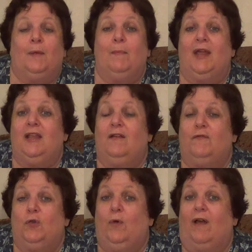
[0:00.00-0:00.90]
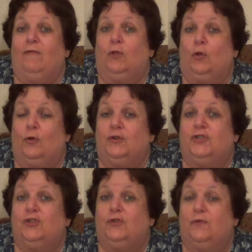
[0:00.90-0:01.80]
Many of you have learned
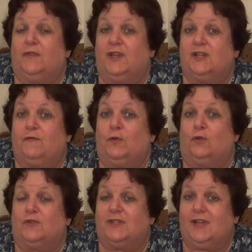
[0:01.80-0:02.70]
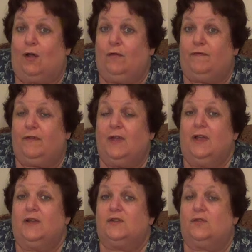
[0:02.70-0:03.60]
to do things for
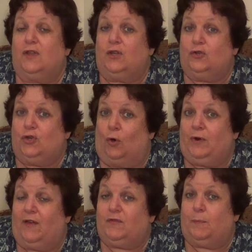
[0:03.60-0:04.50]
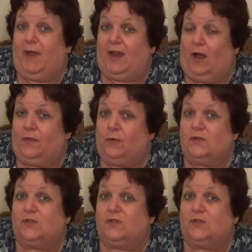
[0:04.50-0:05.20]
yourself so that you don't have to pay others.